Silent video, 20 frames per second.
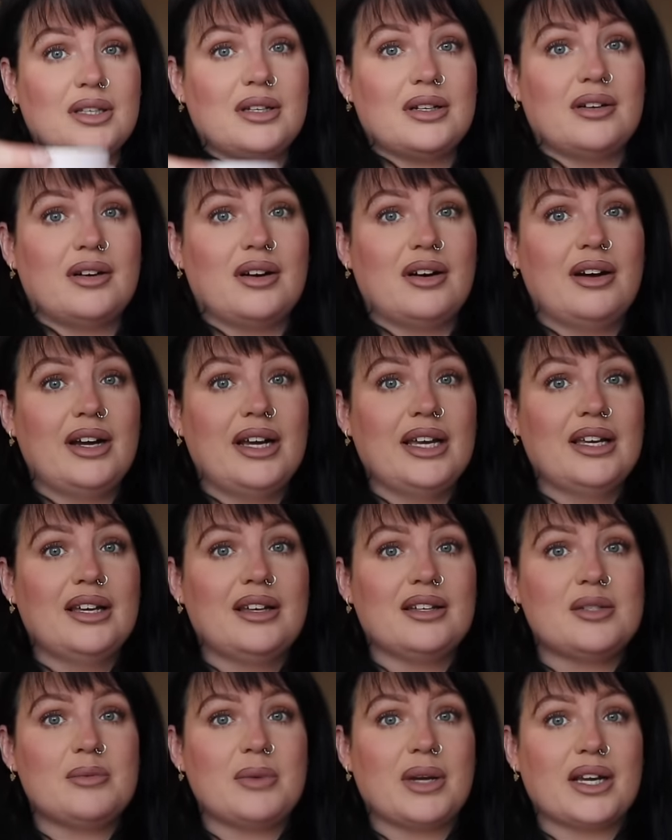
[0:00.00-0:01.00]
Alright,
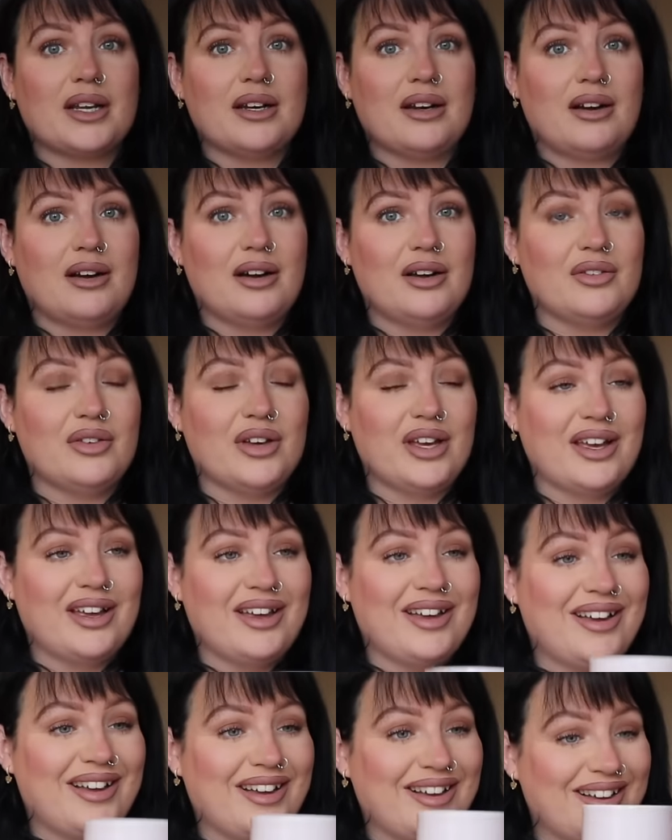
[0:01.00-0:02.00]
let's make a night of it.
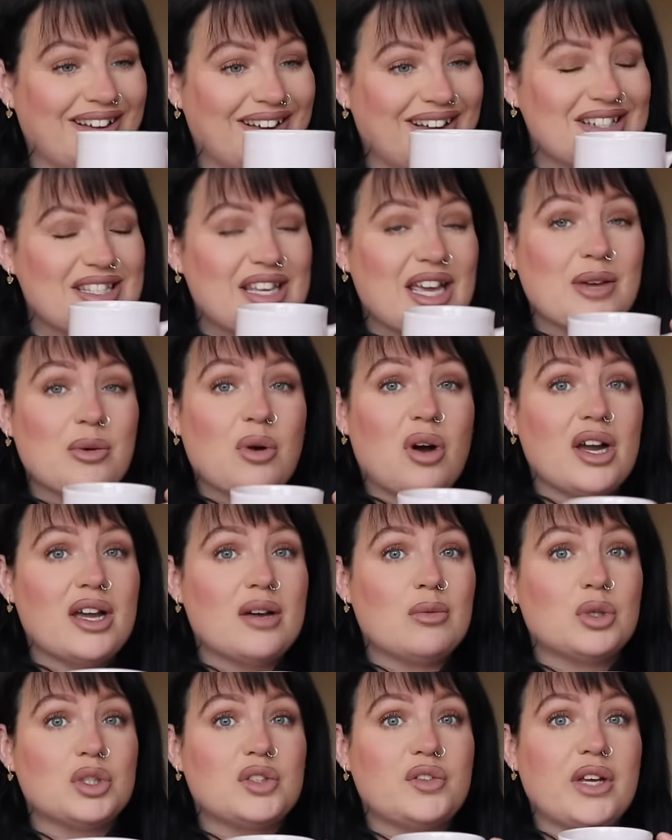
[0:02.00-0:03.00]
Tell you what, I
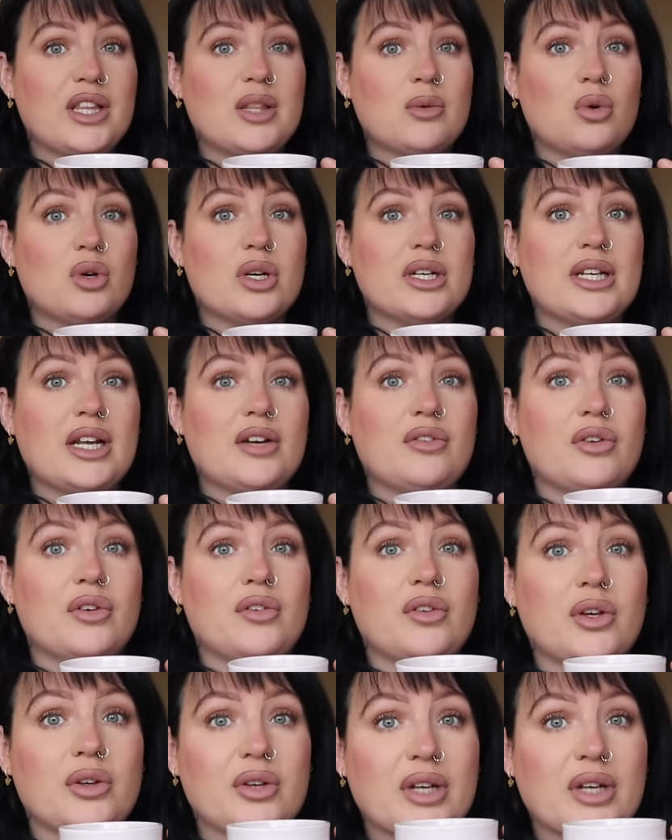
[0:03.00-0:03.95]
haven't watched Fear the Walking Dead for a few